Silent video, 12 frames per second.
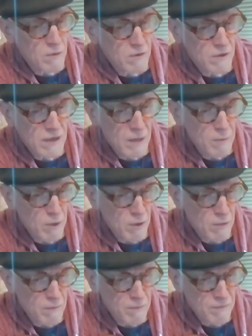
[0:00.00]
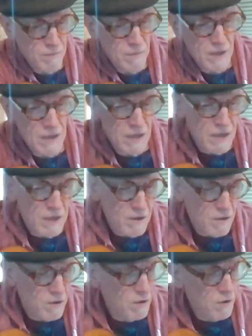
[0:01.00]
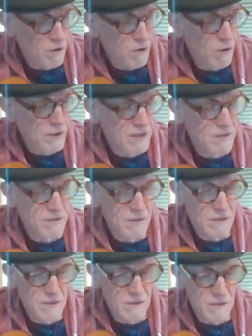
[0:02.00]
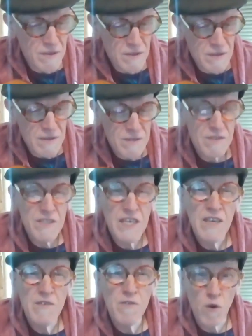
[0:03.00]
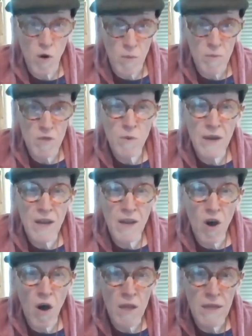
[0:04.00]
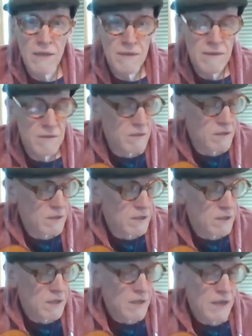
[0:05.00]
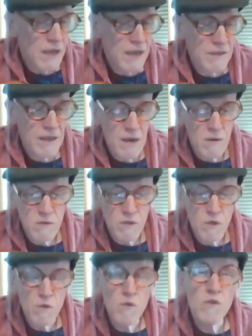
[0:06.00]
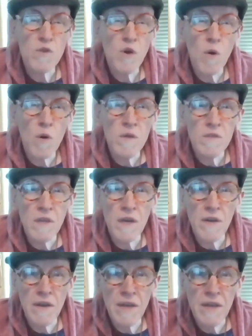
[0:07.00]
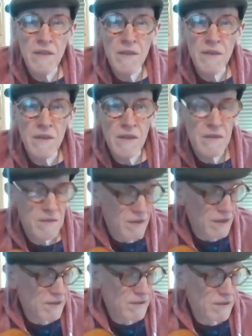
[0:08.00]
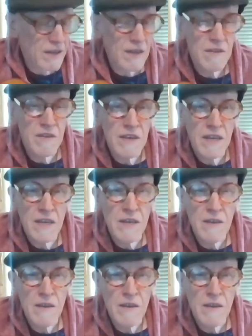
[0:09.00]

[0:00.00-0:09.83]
with the capo, you're going into the D form is what I call it. And that'll use chords that are in the key of D,